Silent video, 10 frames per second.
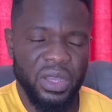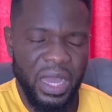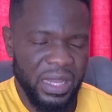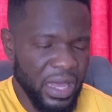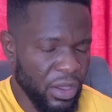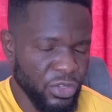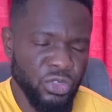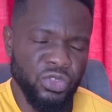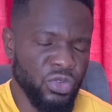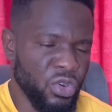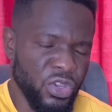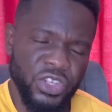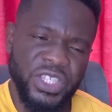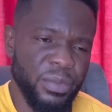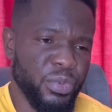allow you to go your
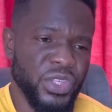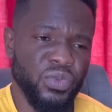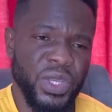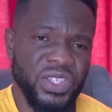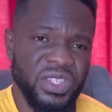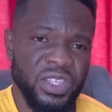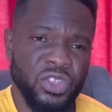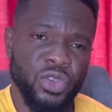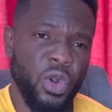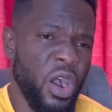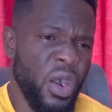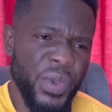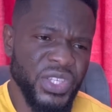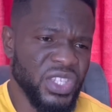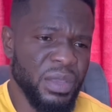separate ways. So
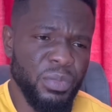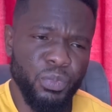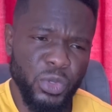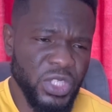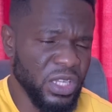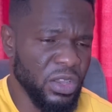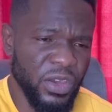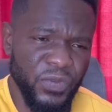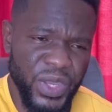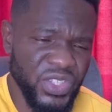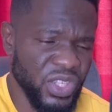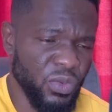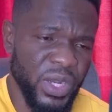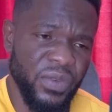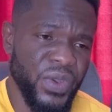always keep putting God first in
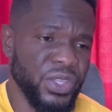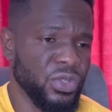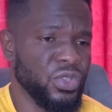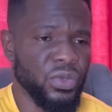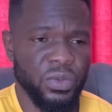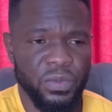whatever you do.